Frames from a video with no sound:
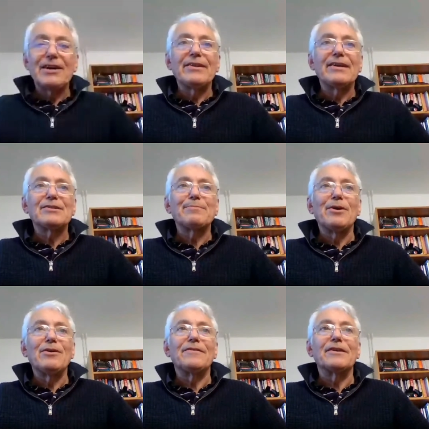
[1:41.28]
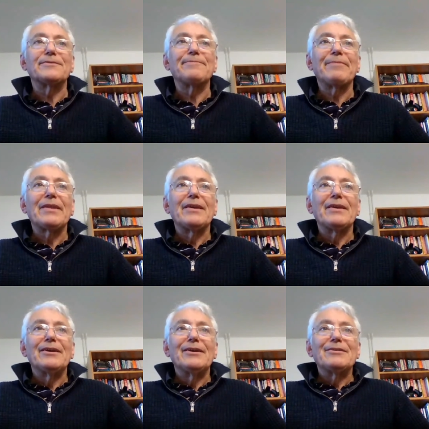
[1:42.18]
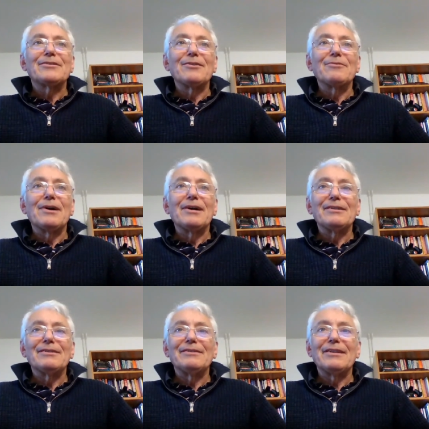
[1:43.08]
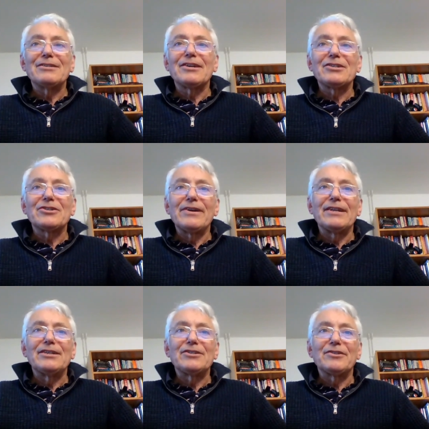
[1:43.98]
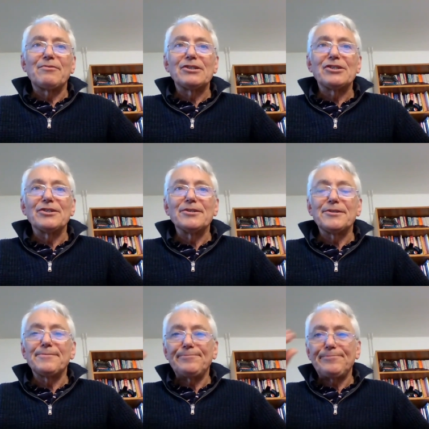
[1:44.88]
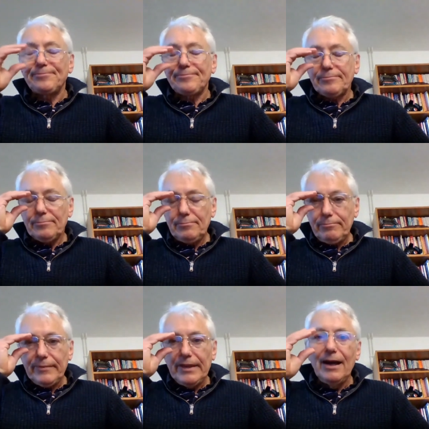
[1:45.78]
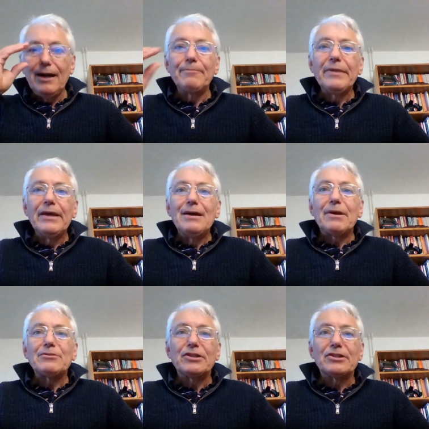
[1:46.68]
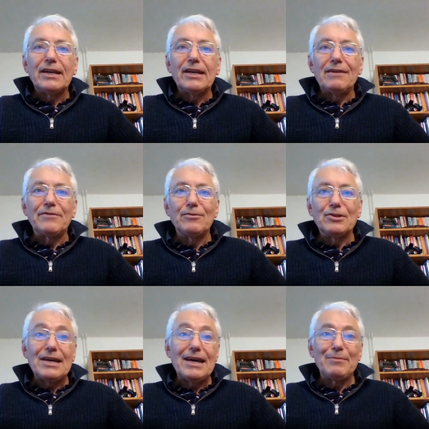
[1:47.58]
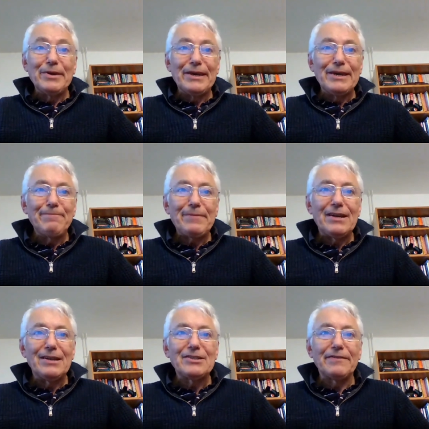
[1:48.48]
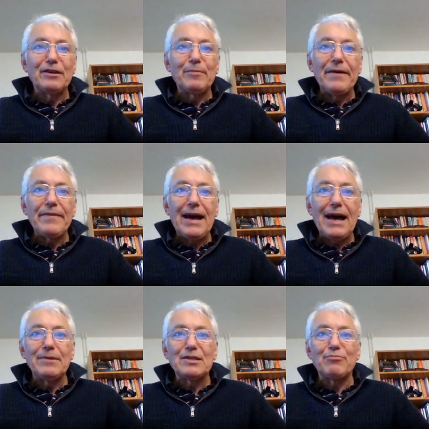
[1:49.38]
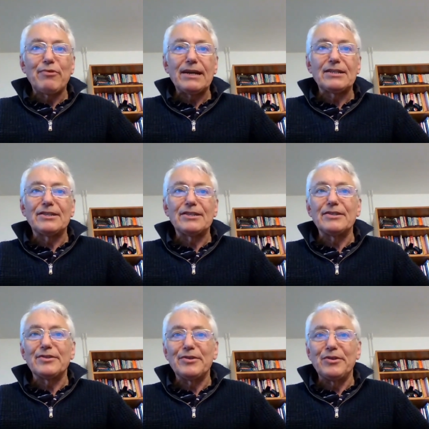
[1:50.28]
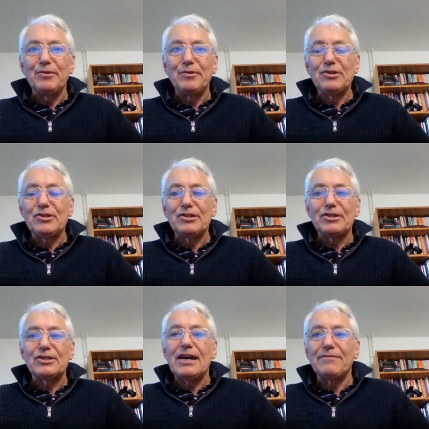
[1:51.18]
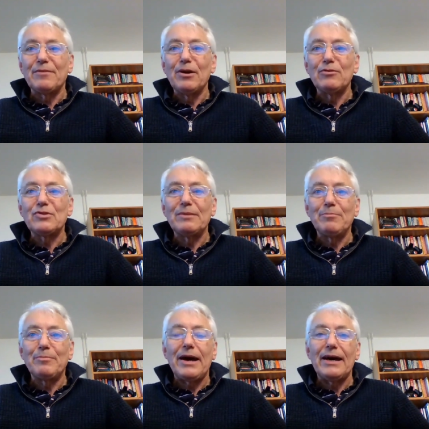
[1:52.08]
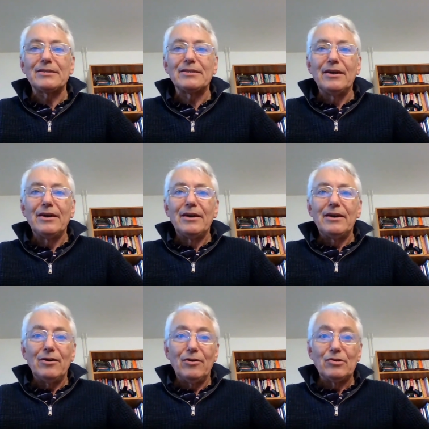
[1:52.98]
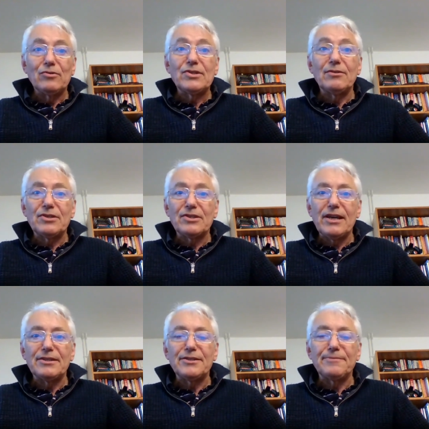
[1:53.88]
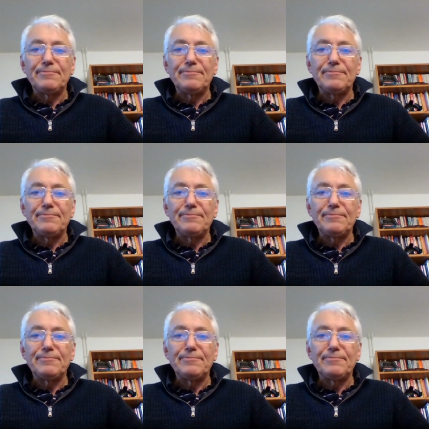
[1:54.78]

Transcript: That's perfect. So uh, let's get straight into the questions. Um, perhaps you could tell our viewers and me uh, something about the habits and practices that you consider to have the most impact uh, on your sales success.